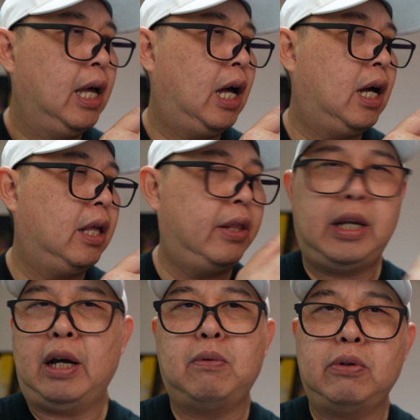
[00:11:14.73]

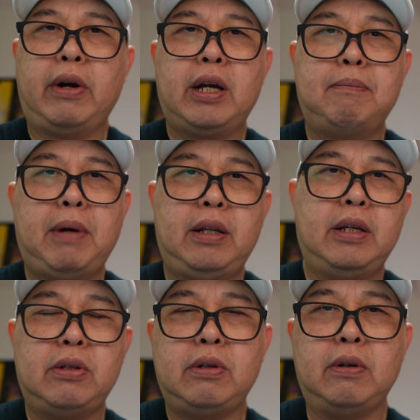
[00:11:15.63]
then I wouldn't recommend
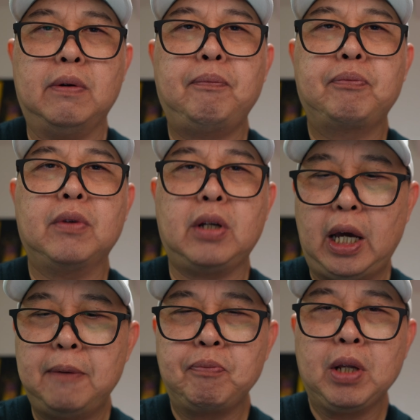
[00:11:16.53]
this to you.
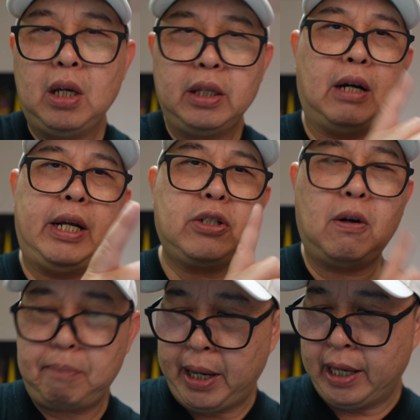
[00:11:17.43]
Okay, now let's
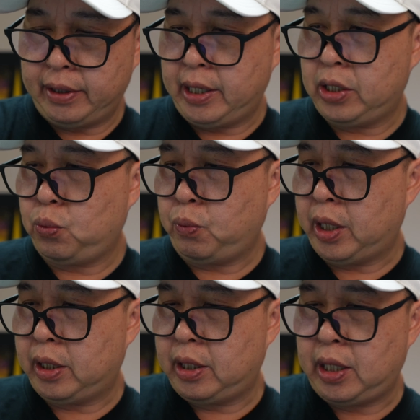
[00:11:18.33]
compare this
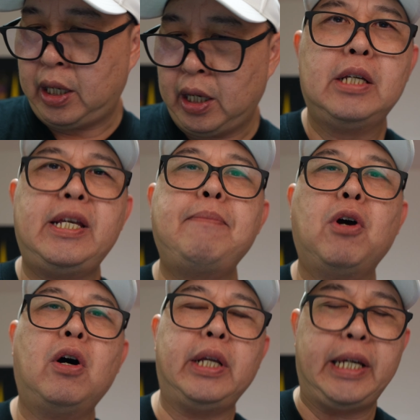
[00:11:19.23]
with the
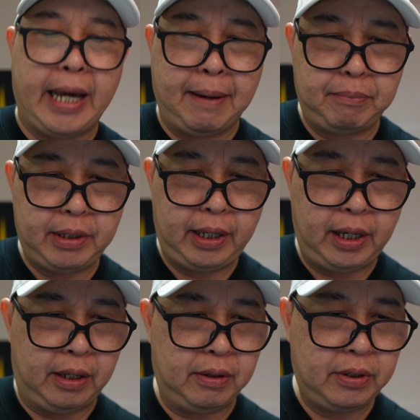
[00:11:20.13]
SimGod
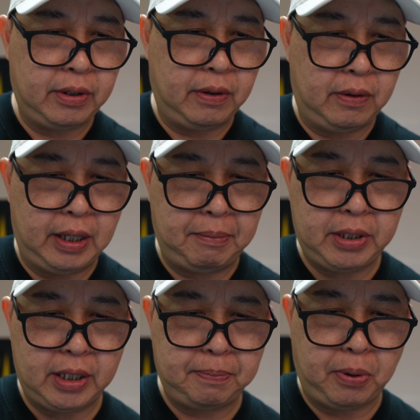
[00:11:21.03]
EM10. So let me
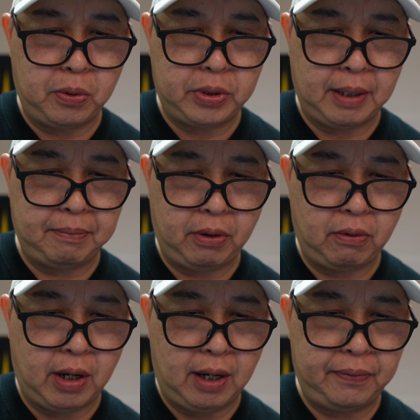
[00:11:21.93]
just post up the
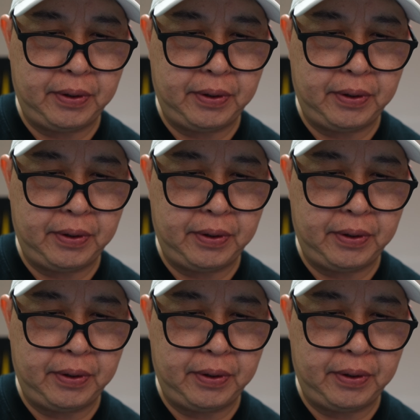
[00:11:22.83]
graph